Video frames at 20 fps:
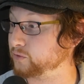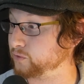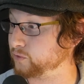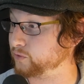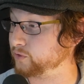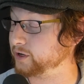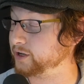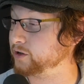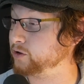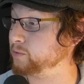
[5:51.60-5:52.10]

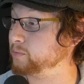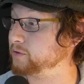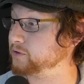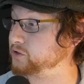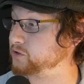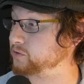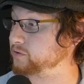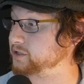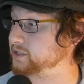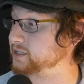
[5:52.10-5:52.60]
renewable
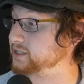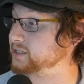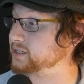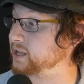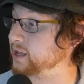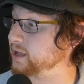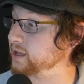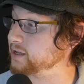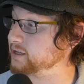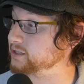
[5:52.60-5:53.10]
sources
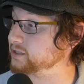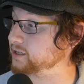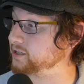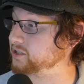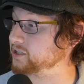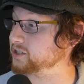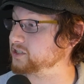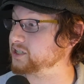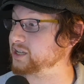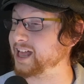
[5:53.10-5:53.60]
such
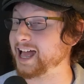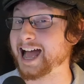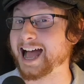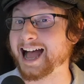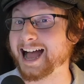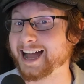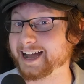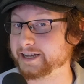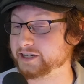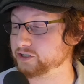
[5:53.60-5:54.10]
as
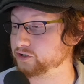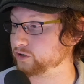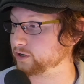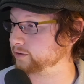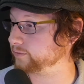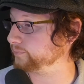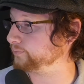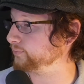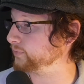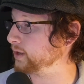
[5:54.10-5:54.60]
hydro,
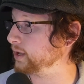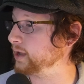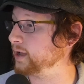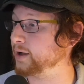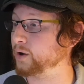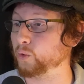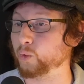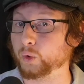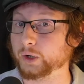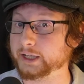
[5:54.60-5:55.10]

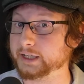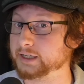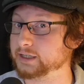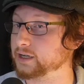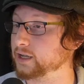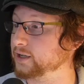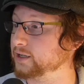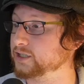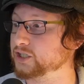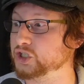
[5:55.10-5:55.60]
wind,
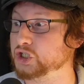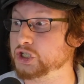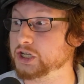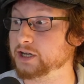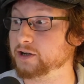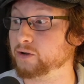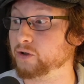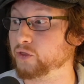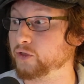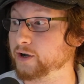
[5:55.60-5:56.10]

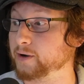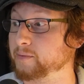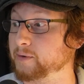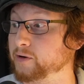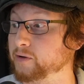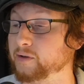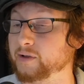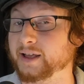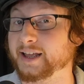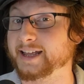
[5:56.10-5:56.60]

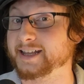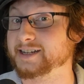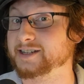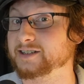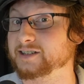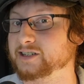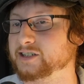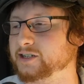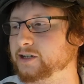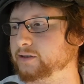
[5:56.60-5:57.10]
geothermal,
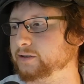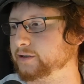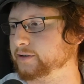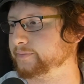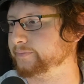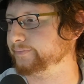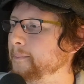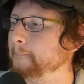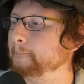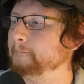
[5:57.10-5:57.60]
and solar.
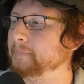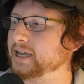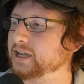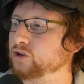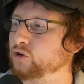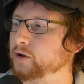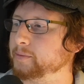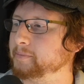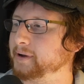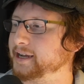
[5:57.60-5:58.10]

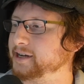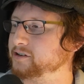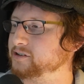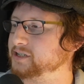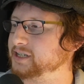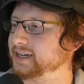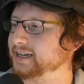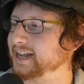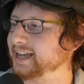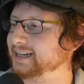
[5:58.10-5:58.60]
Bitcoin miners
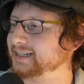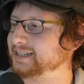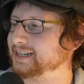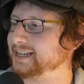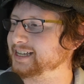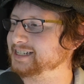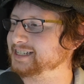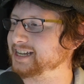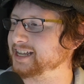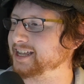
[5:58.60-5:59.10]
can act
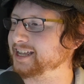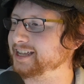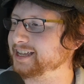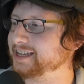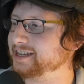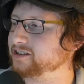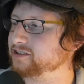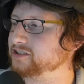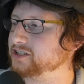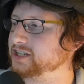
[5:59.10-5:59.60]
as an
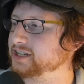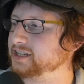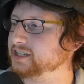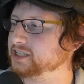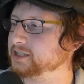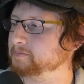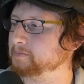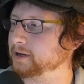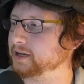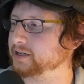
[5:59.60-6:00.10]
energy
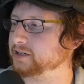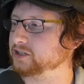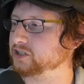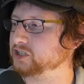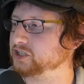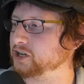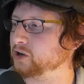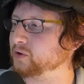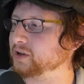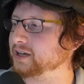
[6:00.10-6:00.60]
sponge,
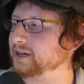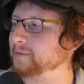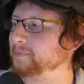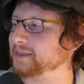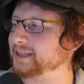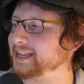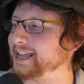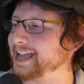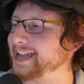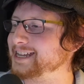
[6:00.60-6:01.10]
soaking up
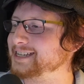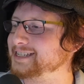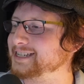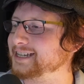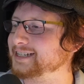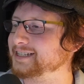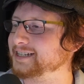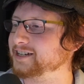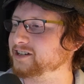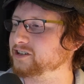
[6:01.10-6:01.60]
the
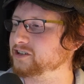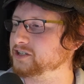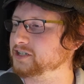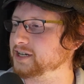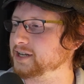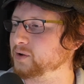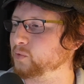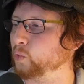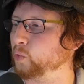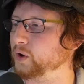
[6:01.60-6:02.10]
excess
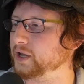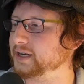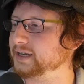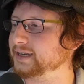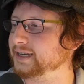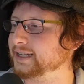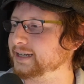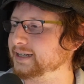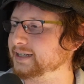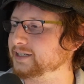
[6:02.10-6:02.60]
energy when
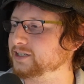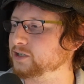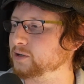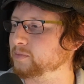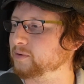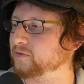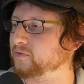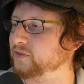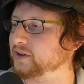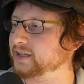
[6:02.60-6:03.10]
needed to
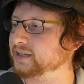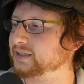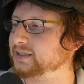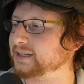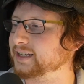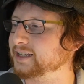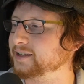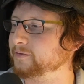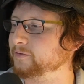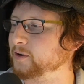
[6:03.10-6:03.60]
prevent
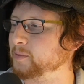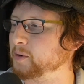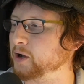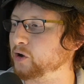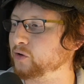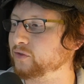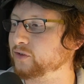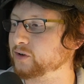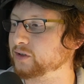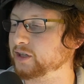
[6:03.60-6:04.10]
it from
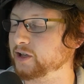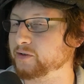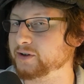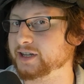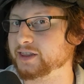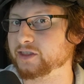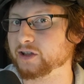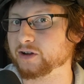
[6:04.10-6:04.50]
overloading the